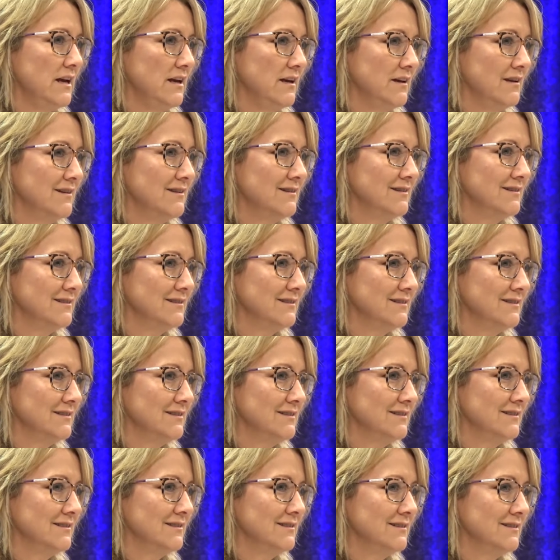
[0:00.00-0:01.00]
like?
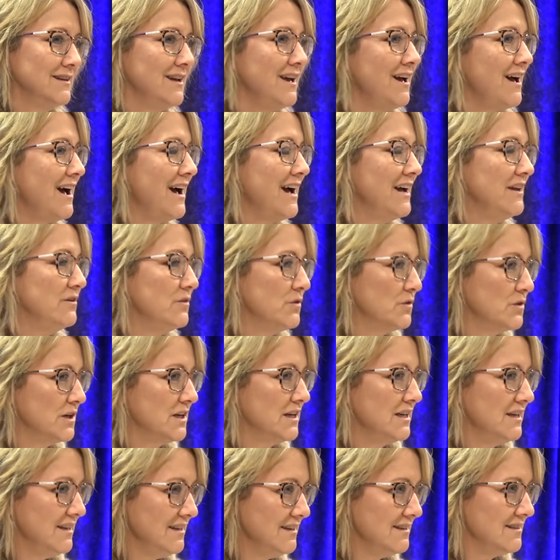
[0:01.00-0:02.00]
I know the
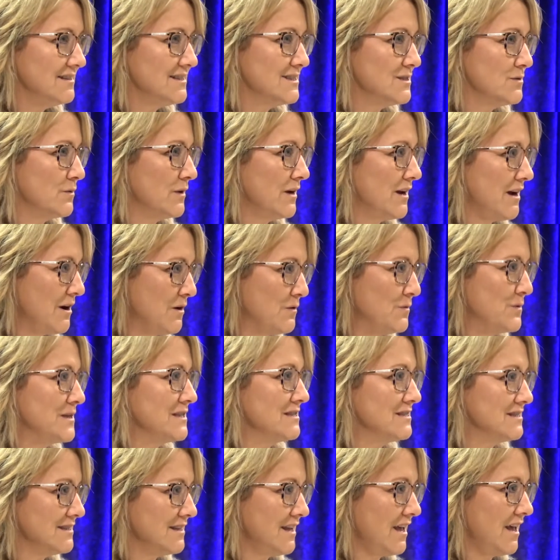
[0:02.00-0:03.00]
kids would
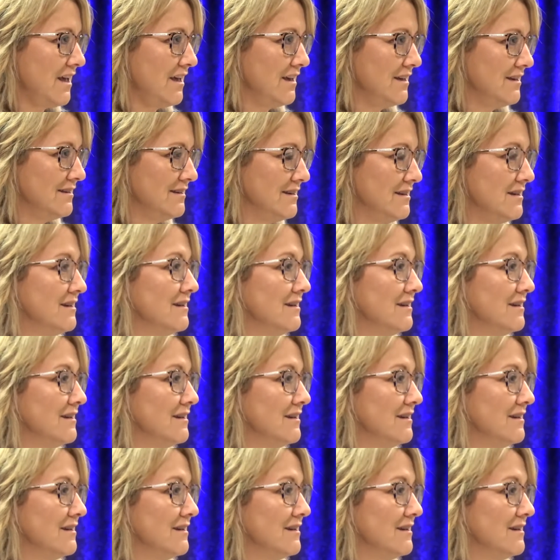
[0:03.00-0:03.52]
always say,